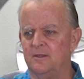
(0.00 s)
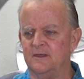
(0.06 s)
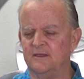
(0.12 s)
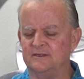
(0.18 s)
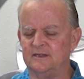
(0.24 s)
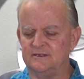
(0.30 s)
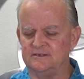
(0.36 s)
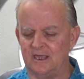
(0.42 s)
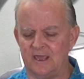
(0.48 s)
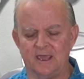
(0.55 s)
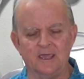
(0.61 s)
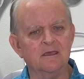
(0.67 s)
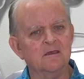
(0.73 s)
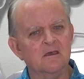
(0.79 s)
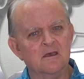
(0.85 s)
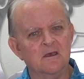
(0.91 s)
This is
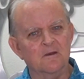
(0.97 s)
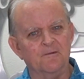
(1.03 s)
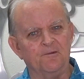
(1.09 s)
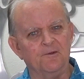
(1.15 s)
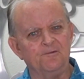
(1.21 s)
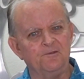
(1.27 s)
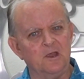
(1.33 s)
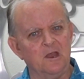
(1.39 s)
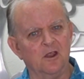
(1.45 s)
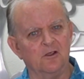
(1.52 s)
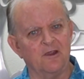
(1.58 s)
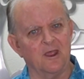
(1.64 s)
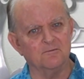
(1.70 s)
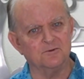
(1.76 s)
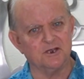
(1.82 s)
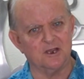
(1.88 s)
a
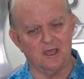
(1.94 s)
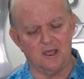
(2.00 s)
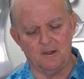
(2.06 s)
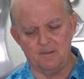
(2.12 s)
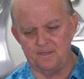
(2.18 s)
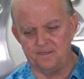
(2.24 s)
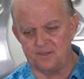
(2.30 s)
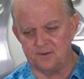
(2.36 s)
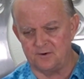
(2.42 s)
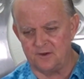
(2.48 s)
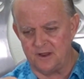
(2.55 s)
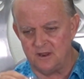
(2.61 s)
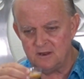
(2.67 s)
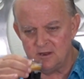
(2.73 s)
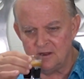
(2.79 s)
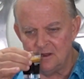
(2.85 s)
15-gram shot,
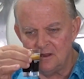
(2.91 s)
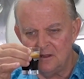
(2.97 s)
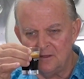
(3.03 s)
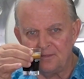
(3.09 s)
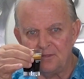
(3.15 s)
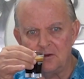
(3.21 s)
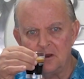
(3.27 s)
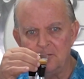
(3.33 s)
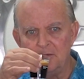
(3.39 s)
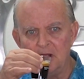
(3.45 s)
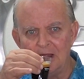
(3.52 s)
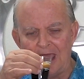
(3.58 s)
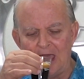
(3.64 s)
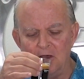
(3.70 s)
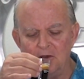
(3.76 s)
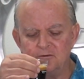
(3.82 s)
30 ml
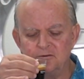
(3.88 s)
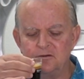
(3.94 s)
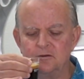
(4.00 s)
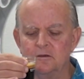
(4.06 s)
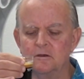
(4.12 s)
out.